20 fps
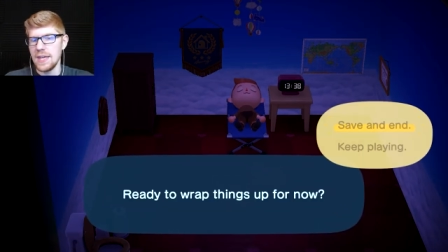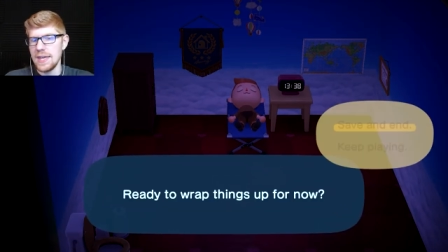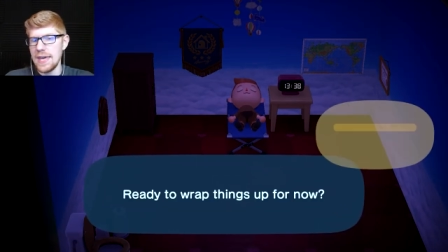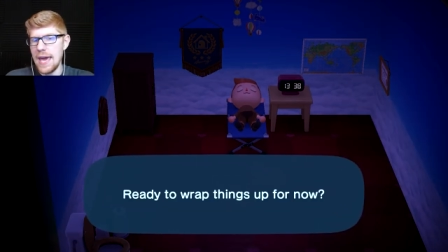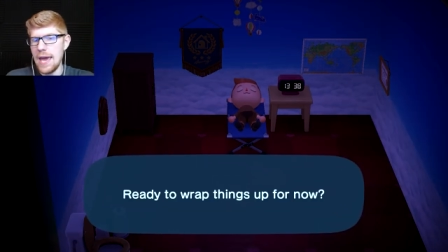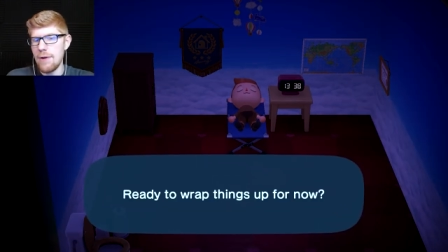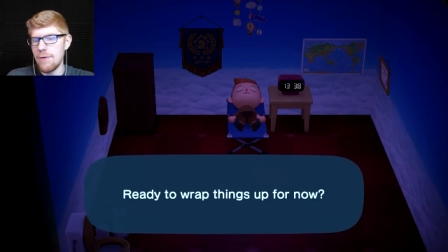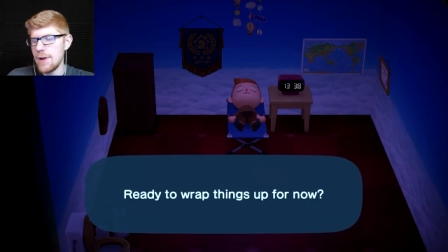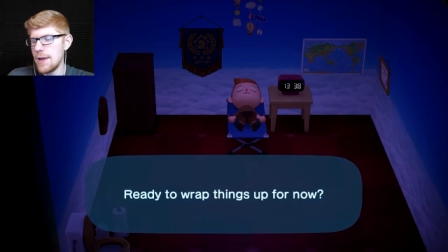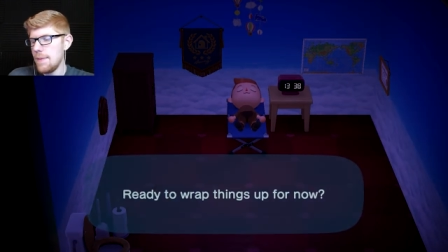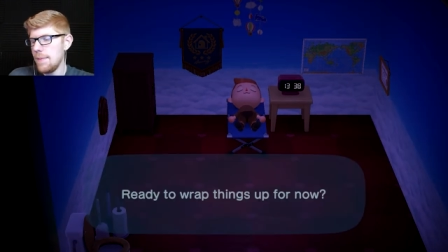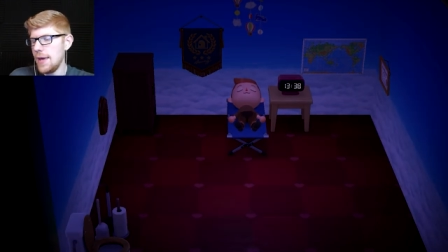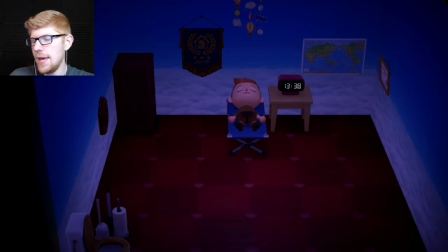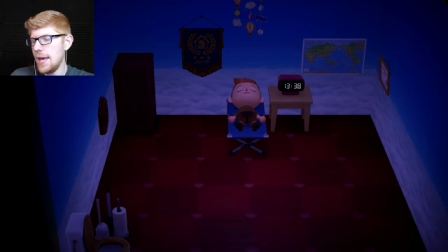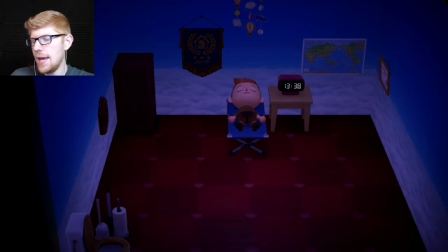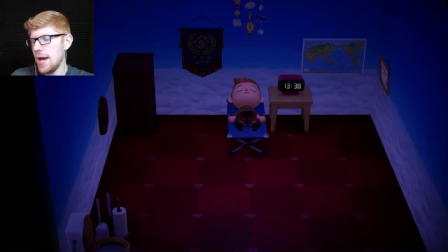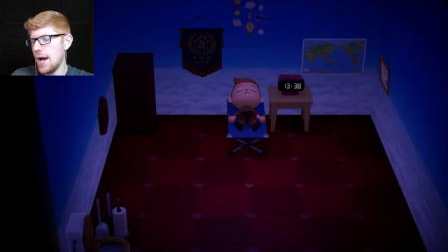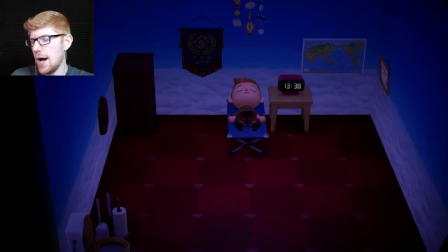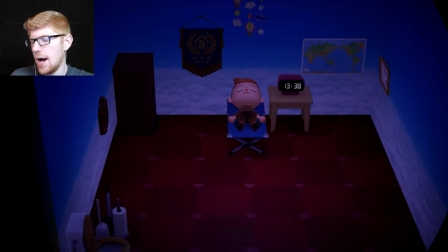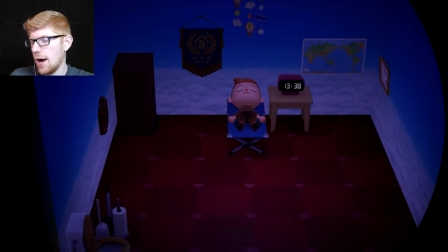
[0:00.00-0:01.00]
Carry
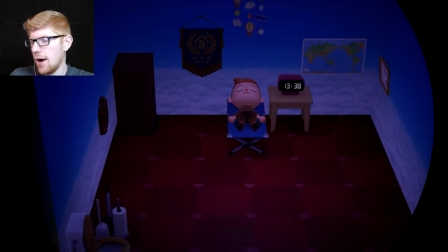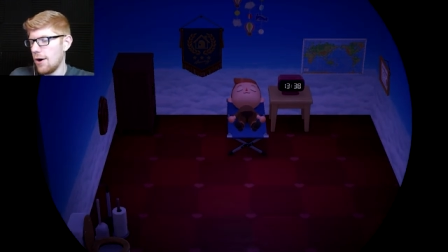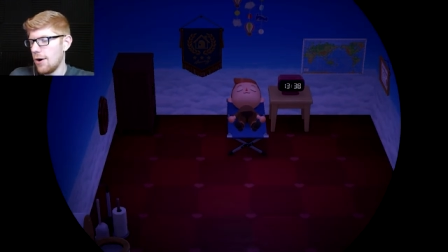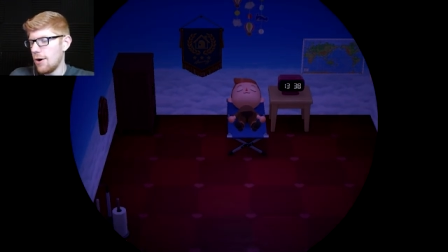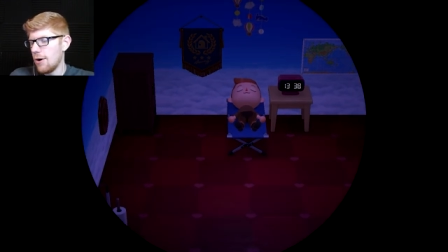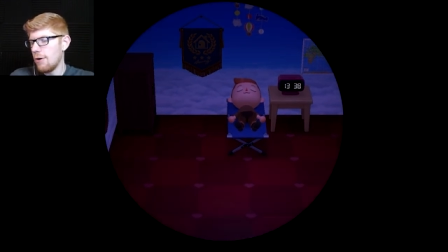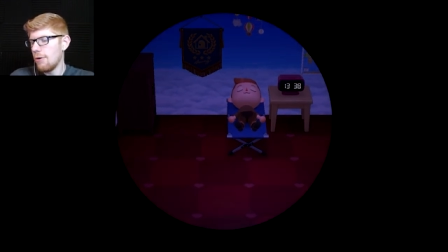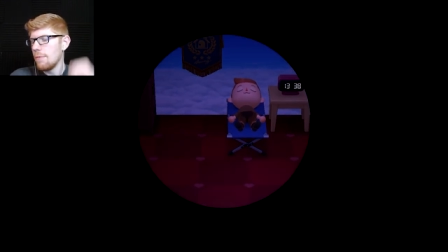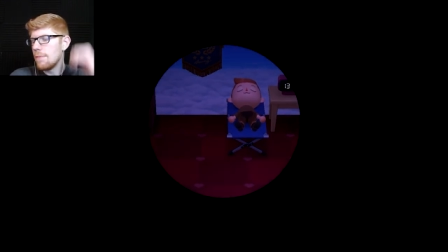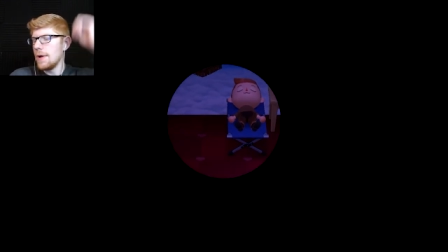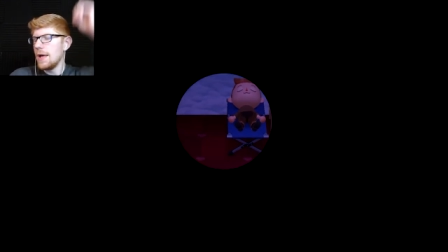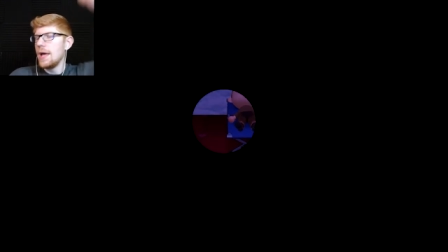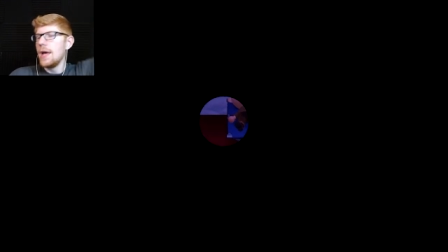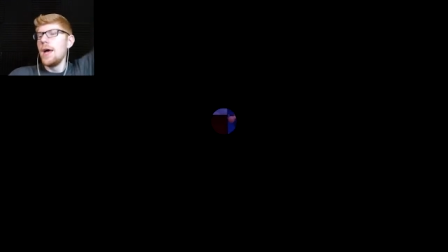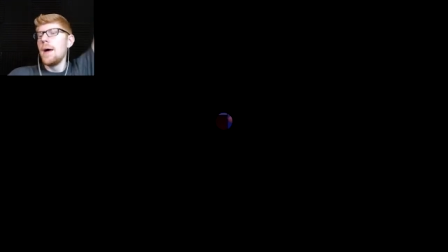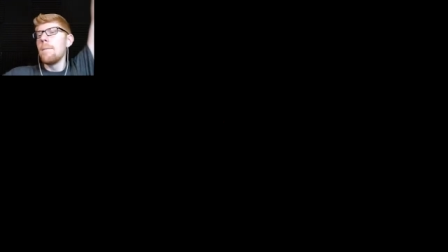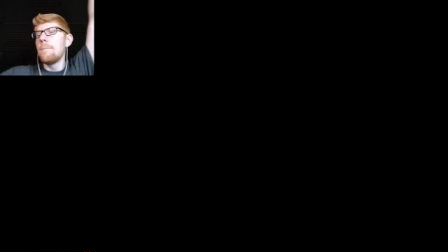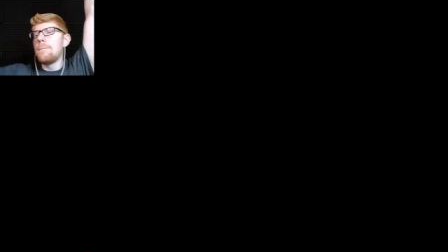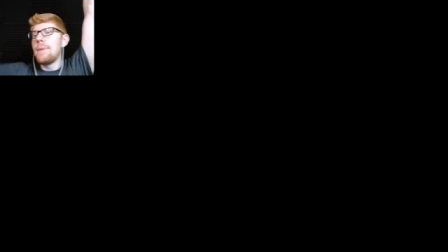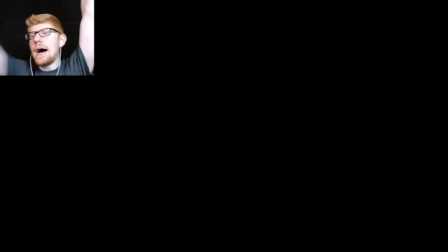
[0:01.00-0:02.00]
me home.
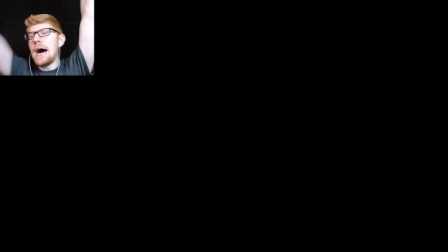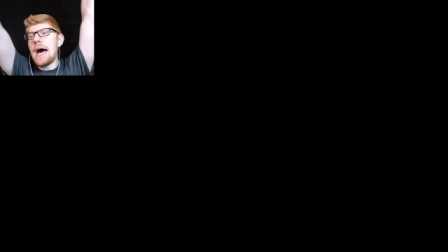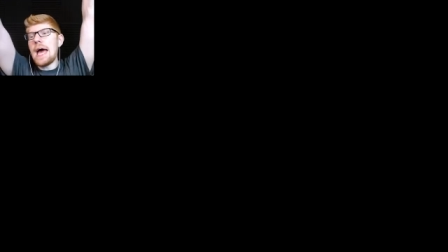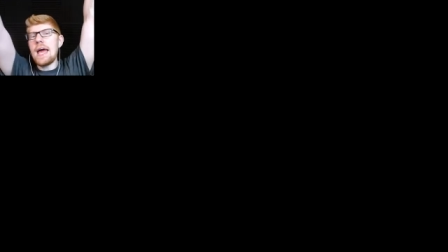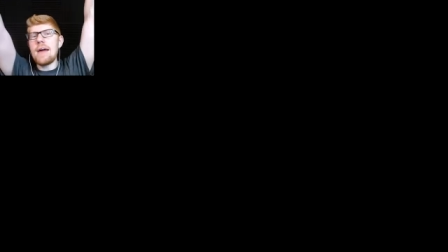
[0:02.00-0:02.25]
Bye,